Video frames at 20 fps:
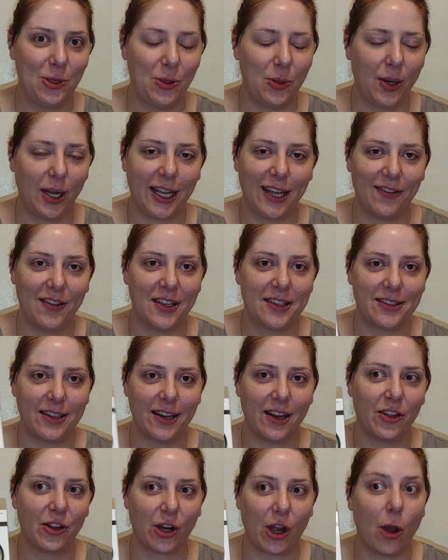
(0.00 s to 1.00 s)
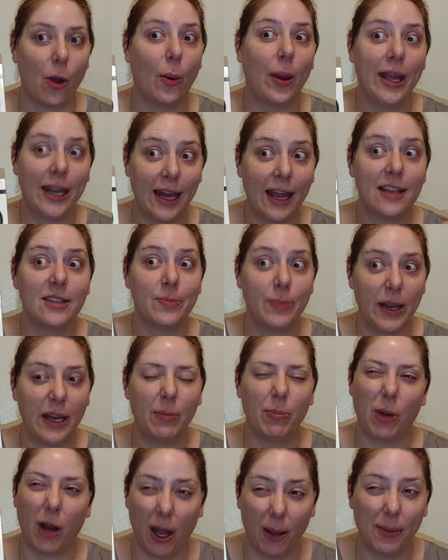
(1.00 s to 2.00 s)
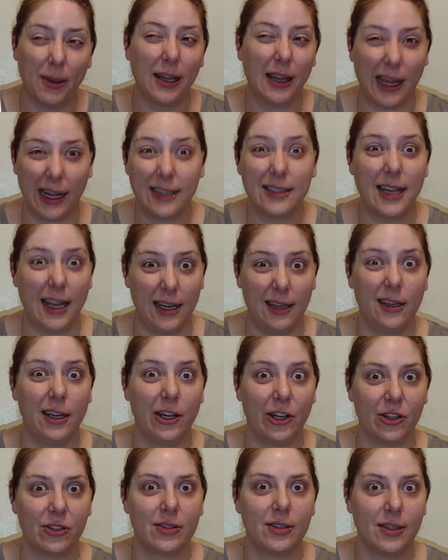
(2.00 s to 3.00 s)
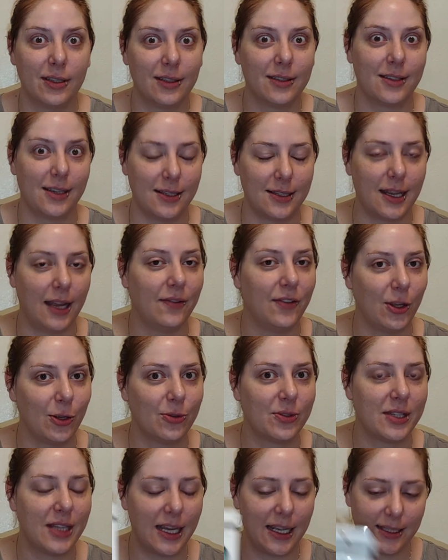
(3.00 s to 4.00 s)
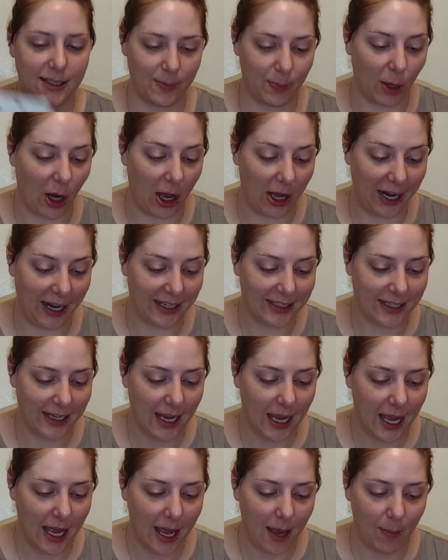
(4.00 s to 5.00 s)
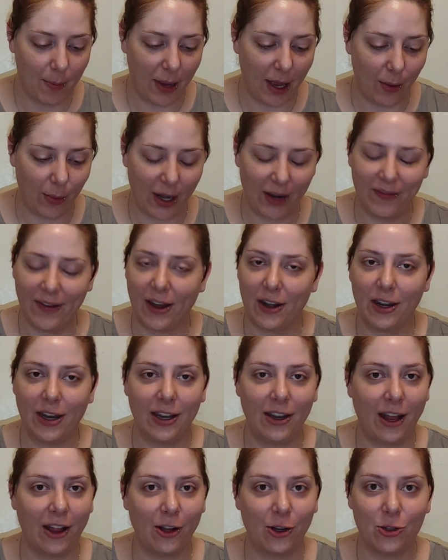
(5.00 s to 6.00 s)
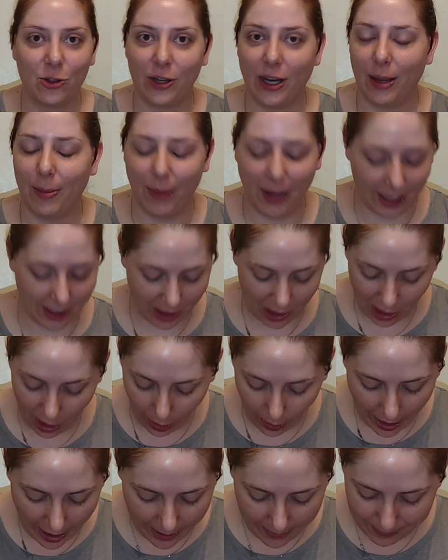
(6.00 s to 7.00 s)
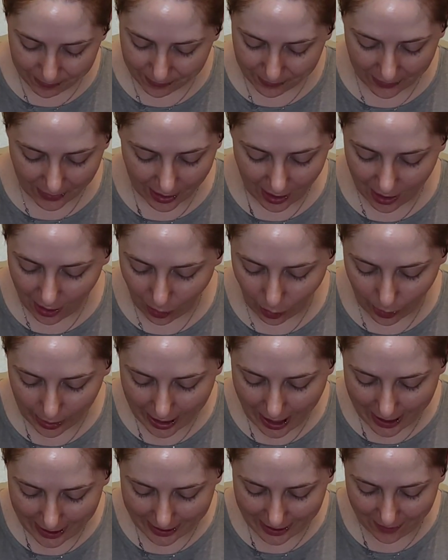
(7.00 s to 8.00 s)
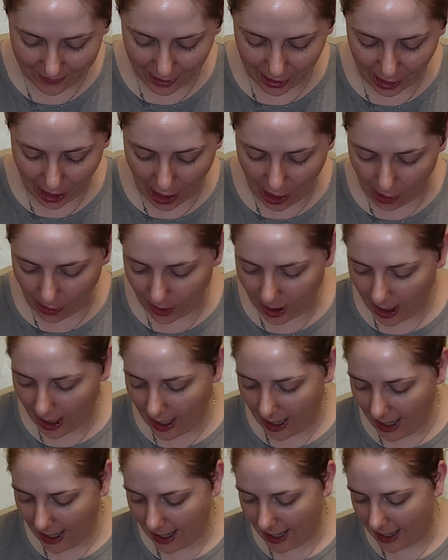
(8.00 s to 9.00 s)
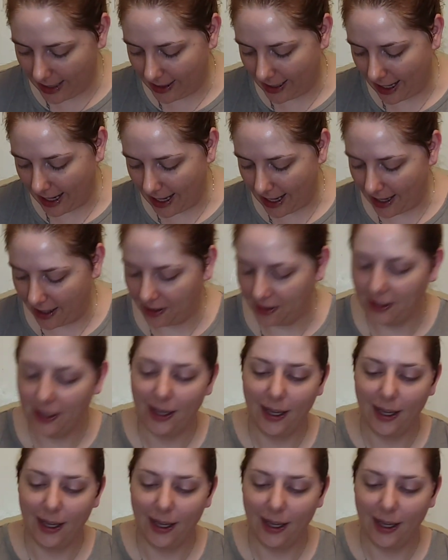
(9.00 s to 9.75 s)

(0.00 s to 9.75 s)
to give this another go. It has been probably like 10 years since I've used this product, but when I found it at Dollar Tree, I'm like, you know what? You gotta give it a go. And uh,